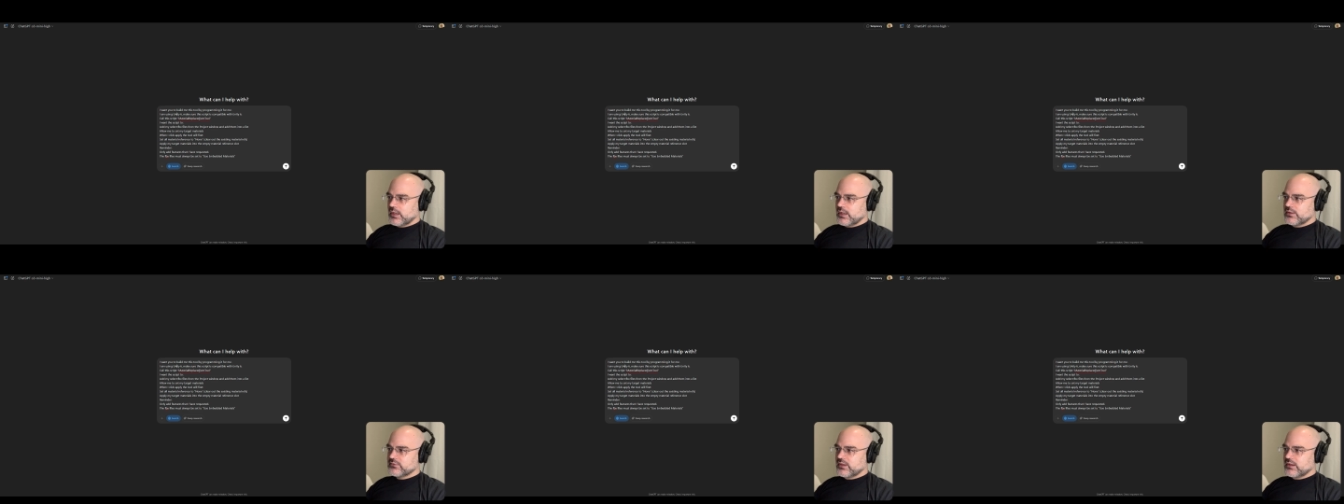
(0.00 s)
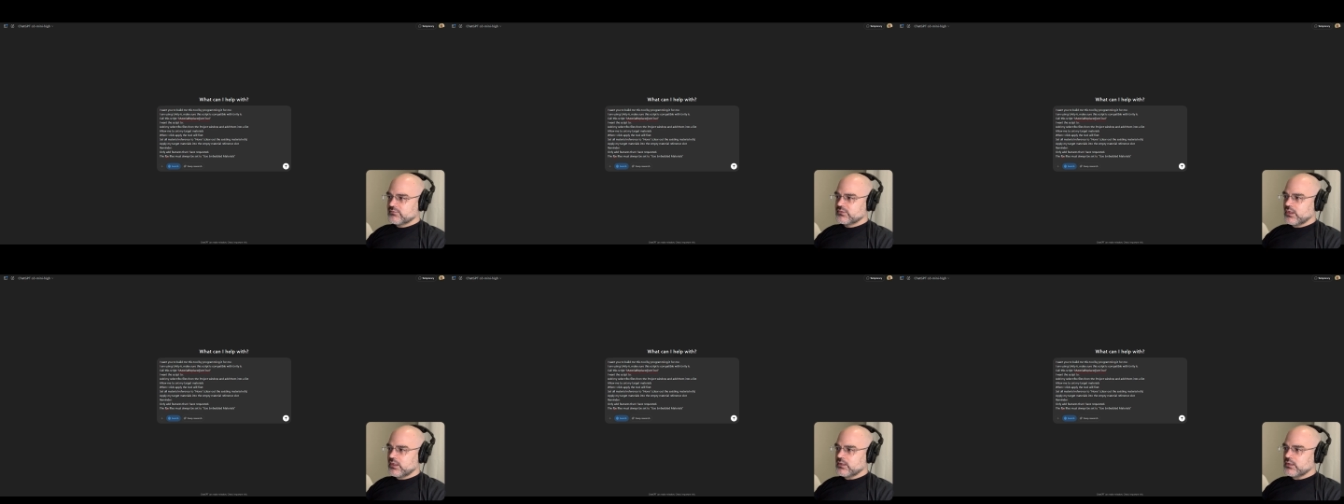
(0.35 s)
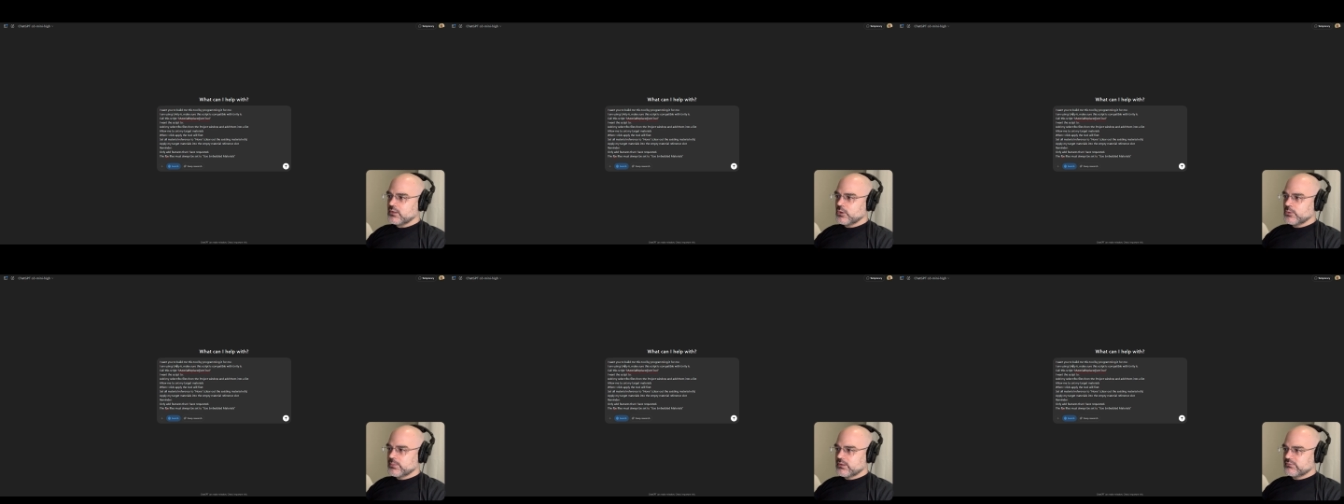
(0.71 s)
as I've done a
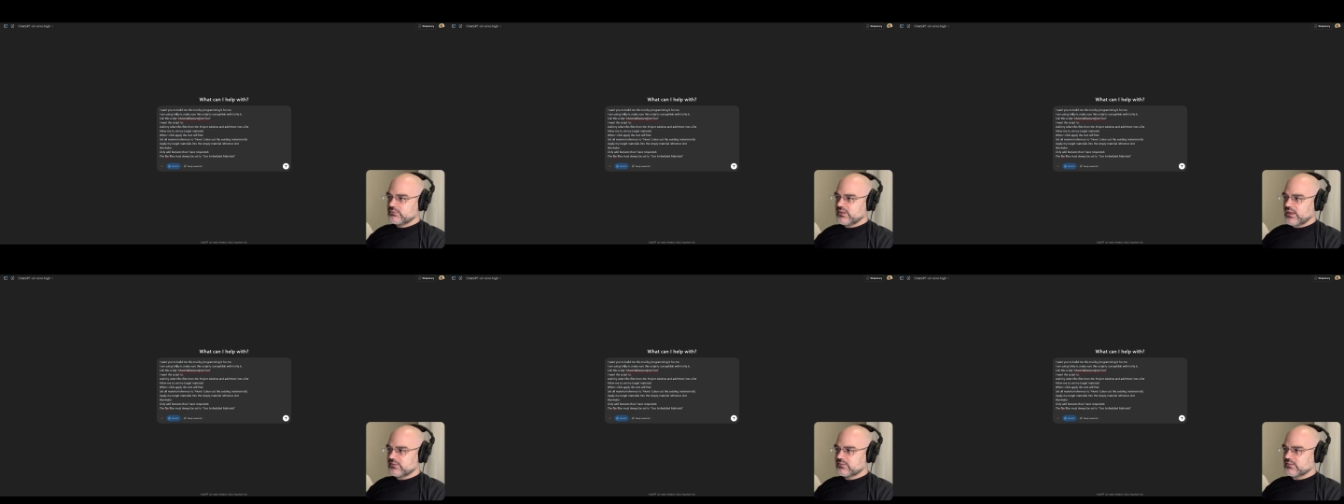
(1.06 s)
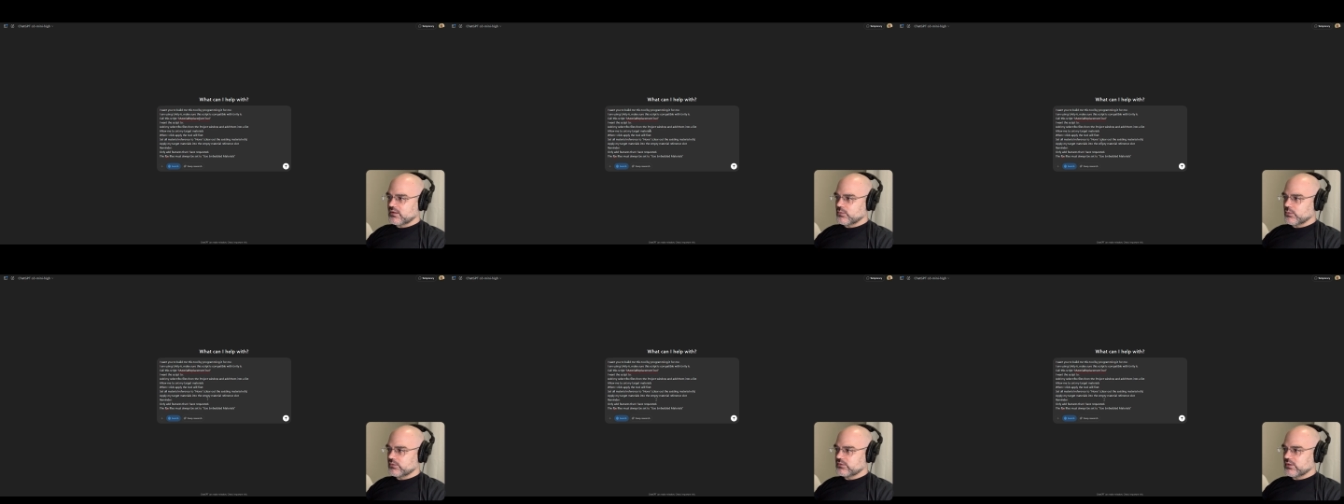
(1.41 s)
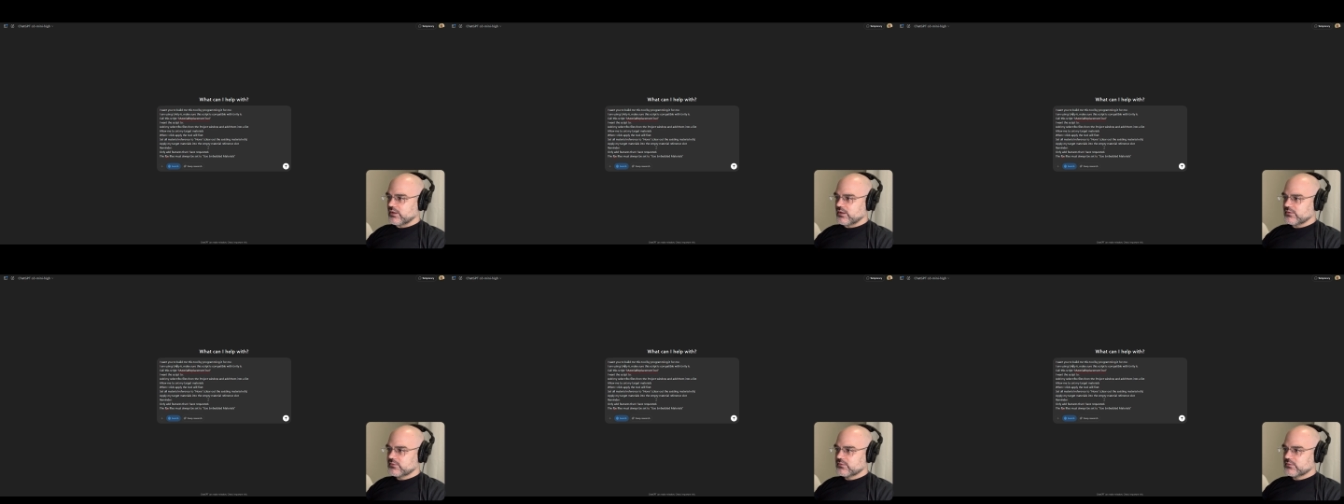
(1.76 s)
little bit of testing with
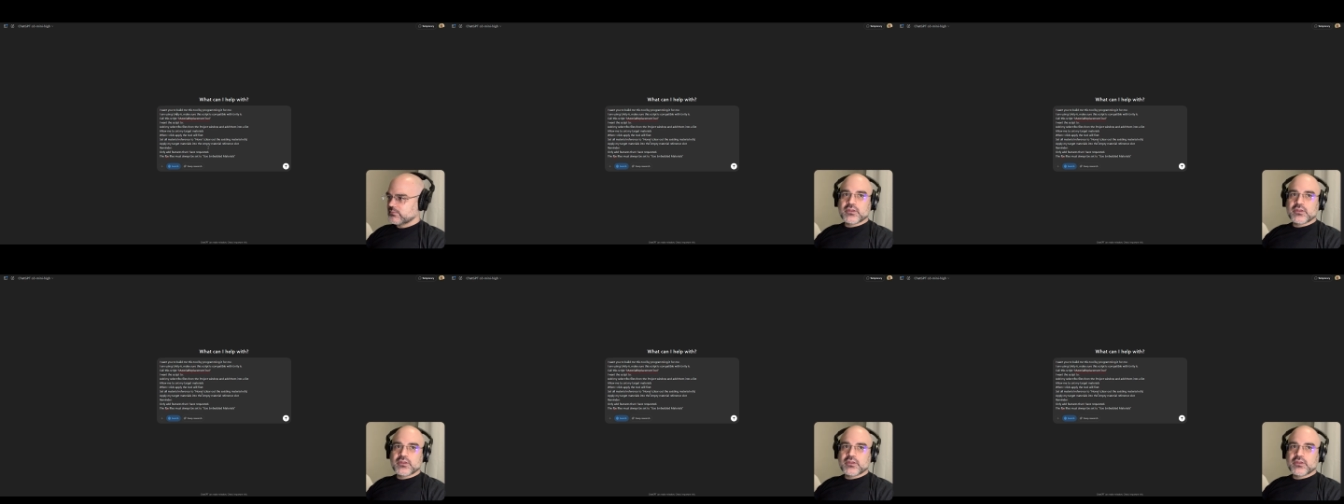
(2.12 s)
this,